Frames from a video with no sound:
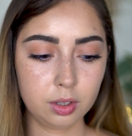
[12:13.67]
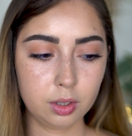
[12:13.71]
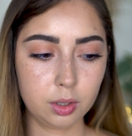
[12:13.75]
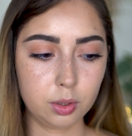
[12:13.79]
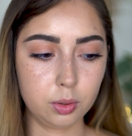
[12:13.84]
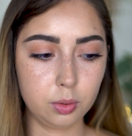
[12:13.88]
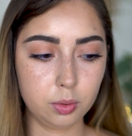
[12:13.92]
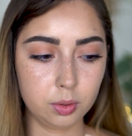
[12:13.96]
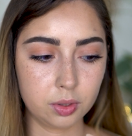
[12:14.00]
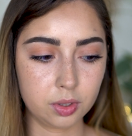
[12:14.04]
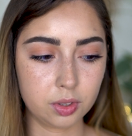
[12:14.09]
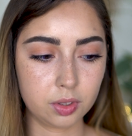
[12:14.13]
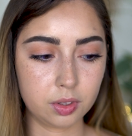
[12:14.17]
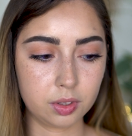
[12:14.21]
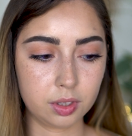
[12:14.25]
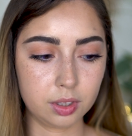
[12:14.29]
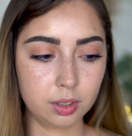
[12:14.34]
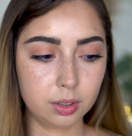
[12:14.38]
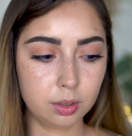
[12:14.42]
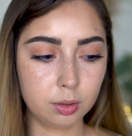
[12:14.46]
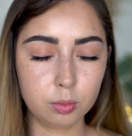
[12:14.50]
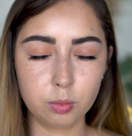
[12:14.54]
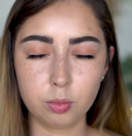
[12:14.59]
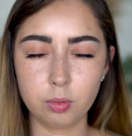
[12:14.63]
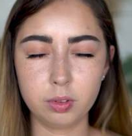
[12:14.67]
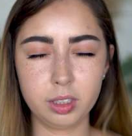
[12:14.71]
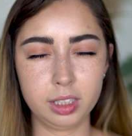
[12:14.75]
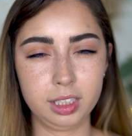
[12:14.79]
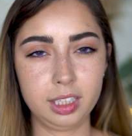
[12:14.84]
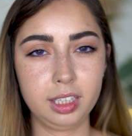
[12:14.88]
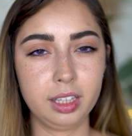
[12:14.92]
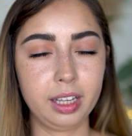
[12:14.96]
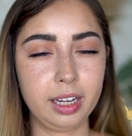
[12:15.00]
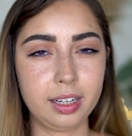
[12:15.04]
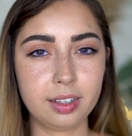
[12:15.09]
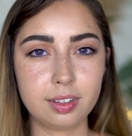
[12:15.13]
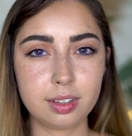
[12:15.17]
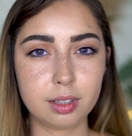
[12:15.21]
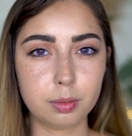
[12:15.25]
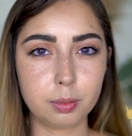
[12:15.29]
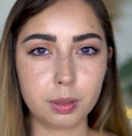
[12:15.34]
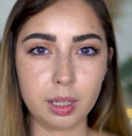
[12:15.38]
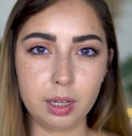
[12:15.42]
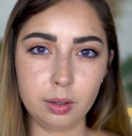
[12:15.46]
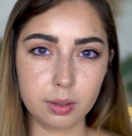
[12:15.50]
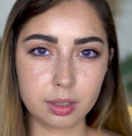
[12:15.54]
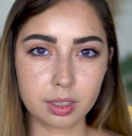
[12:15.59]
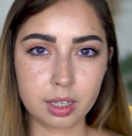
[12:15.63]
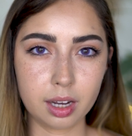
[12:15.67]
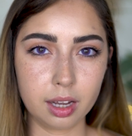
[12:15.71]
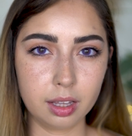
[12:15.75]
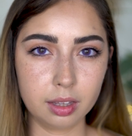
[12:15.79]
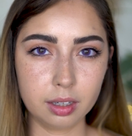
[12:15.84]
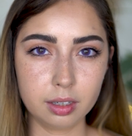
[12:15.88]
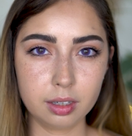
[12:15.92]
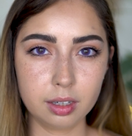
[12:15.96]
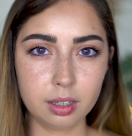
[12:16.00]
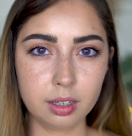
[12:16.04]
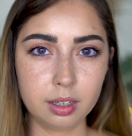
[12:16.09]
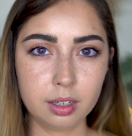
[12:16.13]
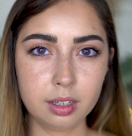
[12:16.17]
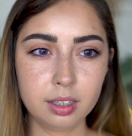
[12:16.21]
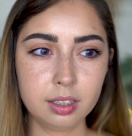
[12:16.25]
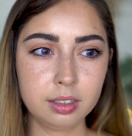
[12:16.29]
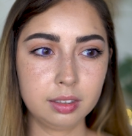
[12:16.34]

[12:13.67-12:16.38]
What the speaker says: who still really likes to play with color